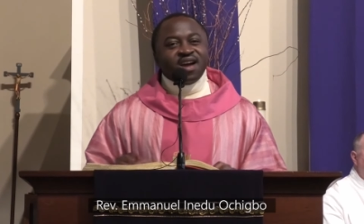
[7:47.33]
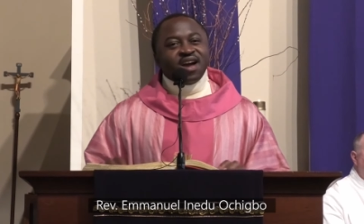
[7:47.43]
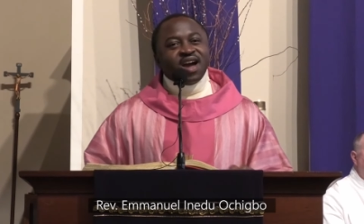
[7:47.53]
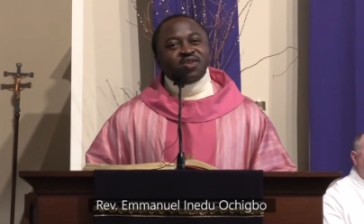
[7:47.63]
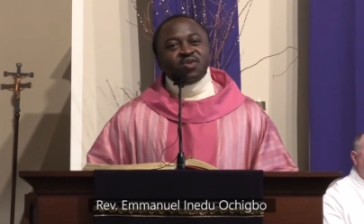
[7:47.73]

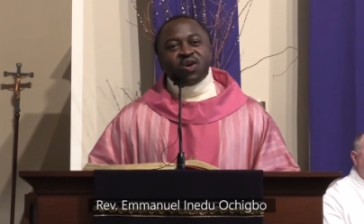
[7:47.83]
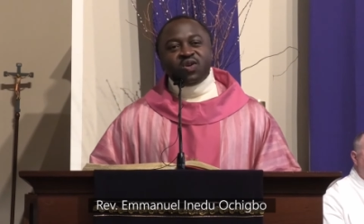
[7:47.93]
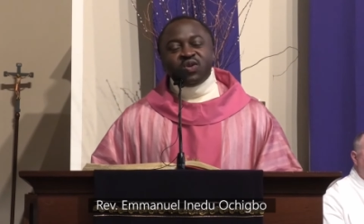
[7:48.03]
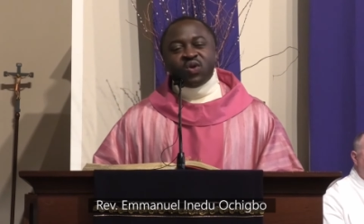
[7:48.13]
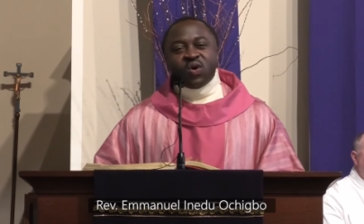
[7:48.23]
I do
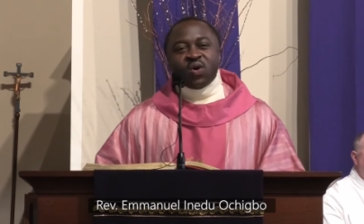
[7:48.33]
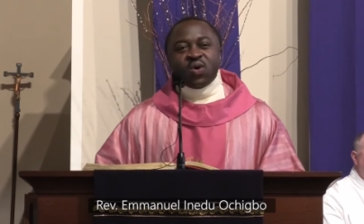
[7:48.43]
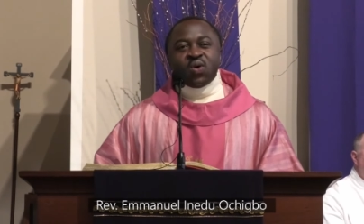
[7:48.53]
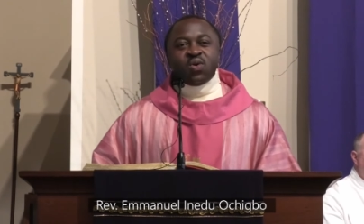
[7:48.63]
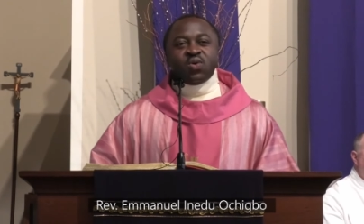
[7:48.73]
not
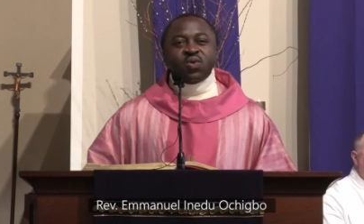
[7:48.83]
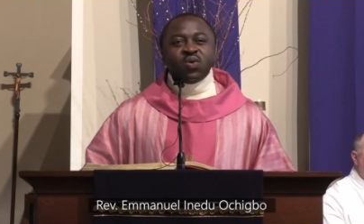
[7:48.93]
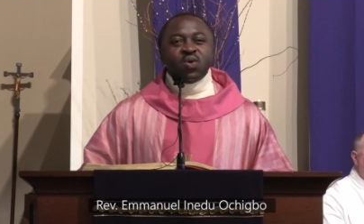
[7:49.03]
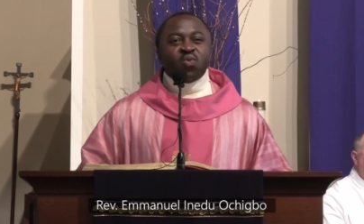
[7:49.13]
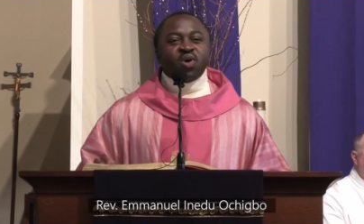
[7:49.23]
know
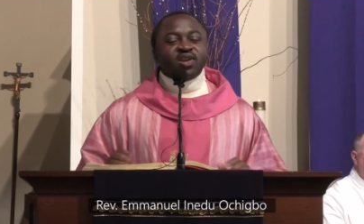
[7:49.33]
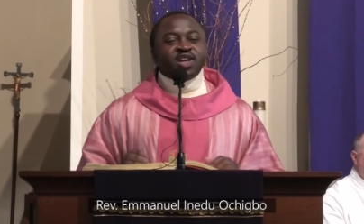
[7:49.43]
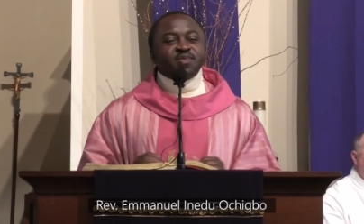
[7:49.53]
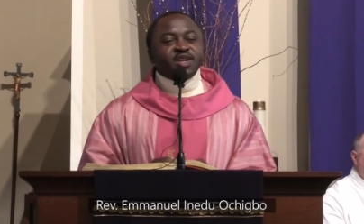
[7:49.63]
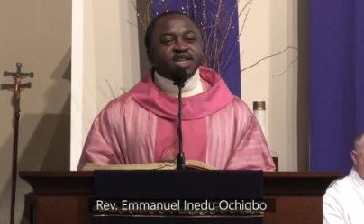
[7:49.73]
what
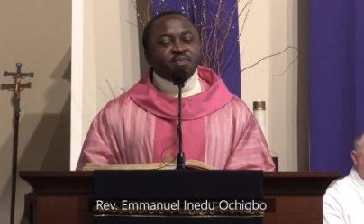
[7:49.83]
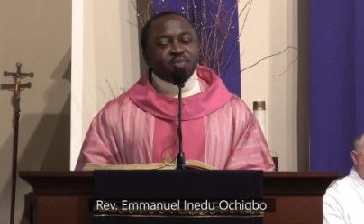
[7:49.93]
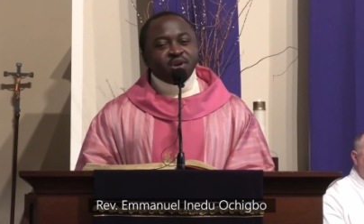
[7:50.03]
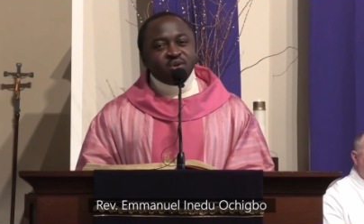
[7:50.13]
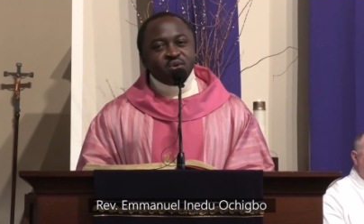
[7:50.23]
has been
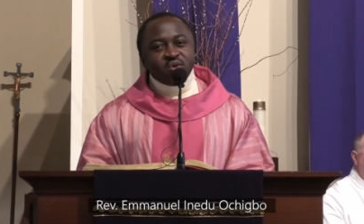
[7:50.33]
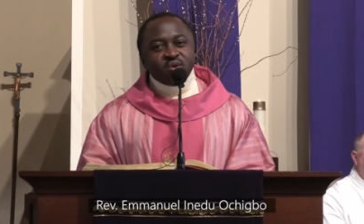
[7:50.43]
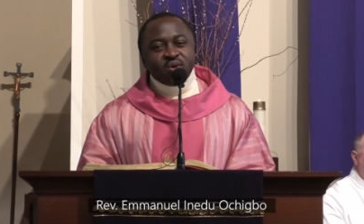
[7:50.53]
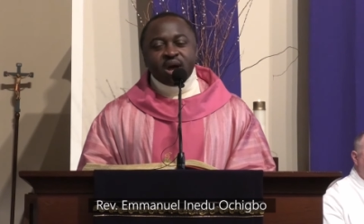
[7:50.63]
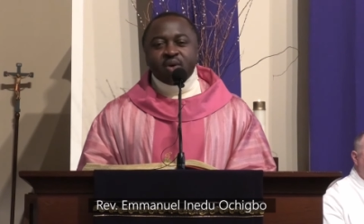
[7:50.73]
keeping
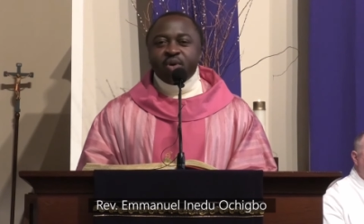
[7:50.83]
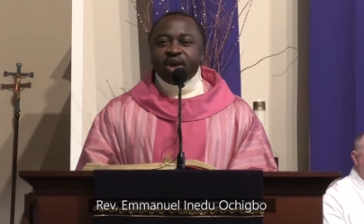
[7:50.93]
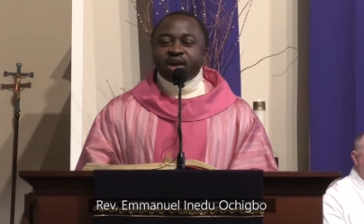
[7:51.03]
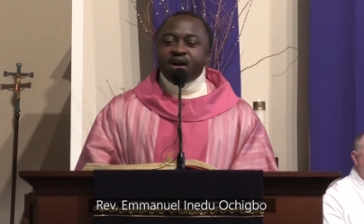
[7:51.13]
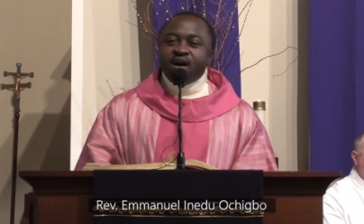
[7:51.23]
you
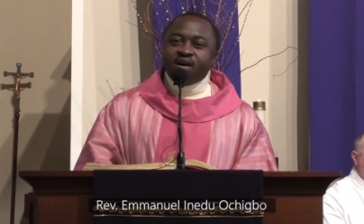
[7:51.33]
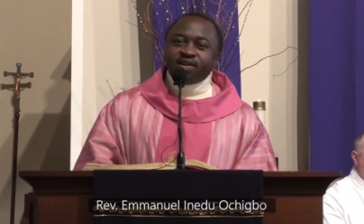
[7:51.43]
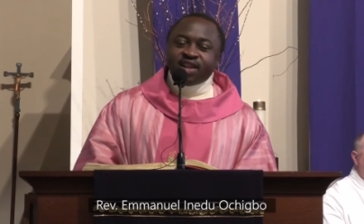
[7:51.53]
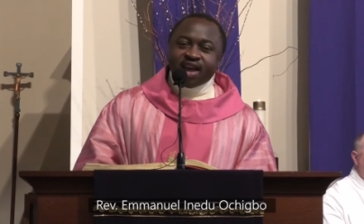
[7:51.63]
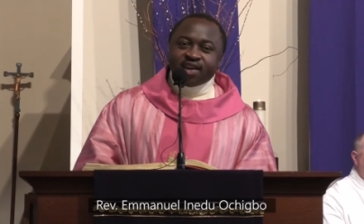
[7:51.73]
awake all
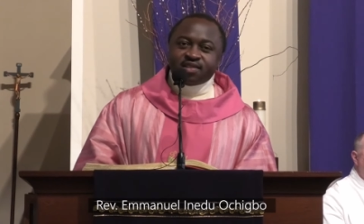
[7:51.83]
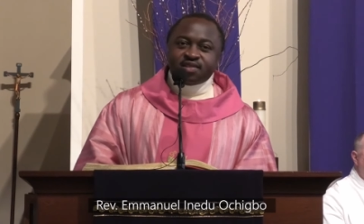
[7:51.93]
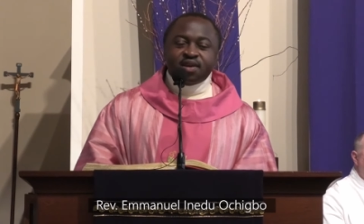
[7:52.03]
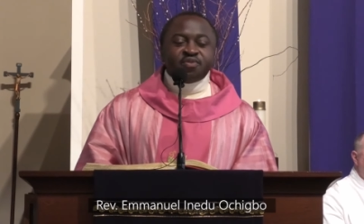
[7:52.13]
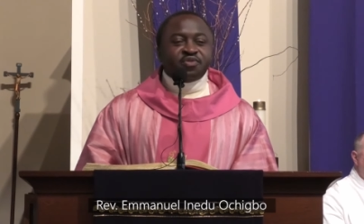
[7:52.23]
night
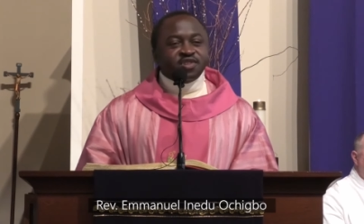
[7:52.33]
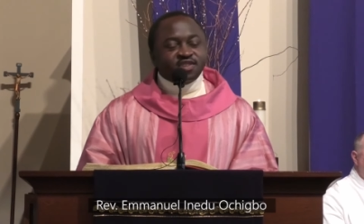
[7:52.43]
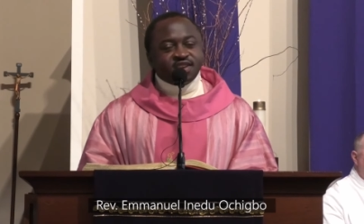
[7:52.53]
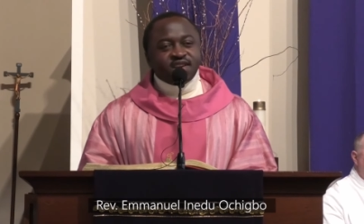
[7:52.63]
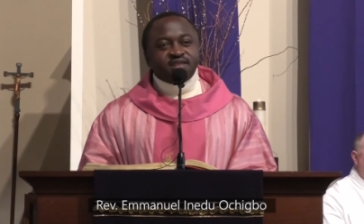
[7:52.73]
of
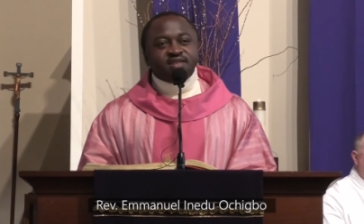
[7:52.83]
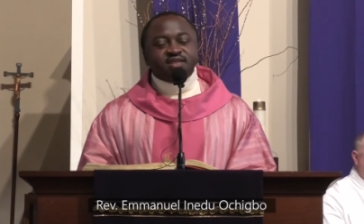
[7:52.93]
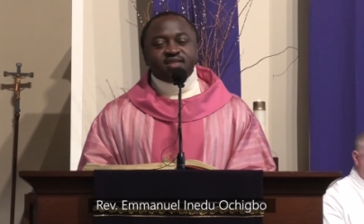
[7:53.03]
recent.